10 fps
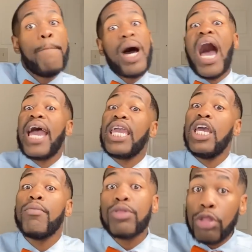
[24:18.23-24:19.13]
buying
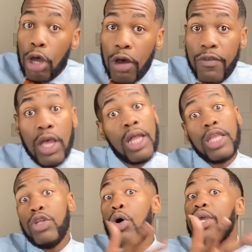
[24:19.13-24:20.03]
him stuff,
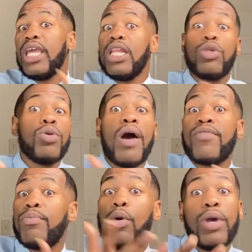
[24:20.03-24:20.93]
you know, getting too
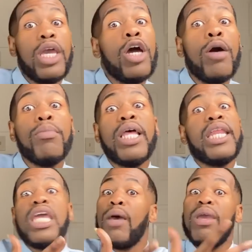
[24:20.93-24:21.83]
comfortable with him,
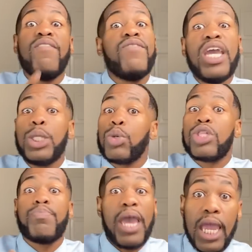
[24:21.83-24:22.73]
letting him invade your
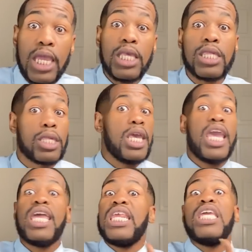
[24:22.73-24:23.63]
space
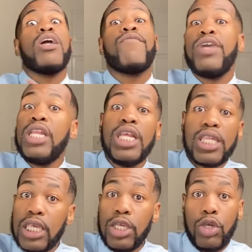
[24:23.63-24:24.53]
and
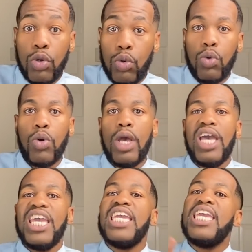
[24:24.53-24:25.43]
inconveniencing you,
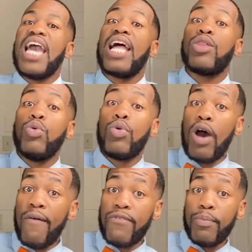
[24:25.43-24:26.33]
he got too
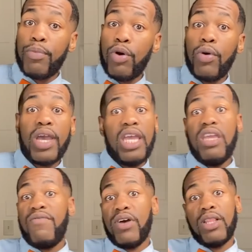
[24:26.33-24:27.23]
comfortable and he
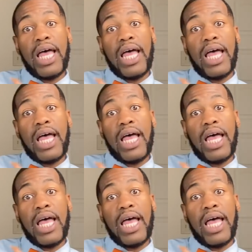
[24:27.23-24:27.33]
felt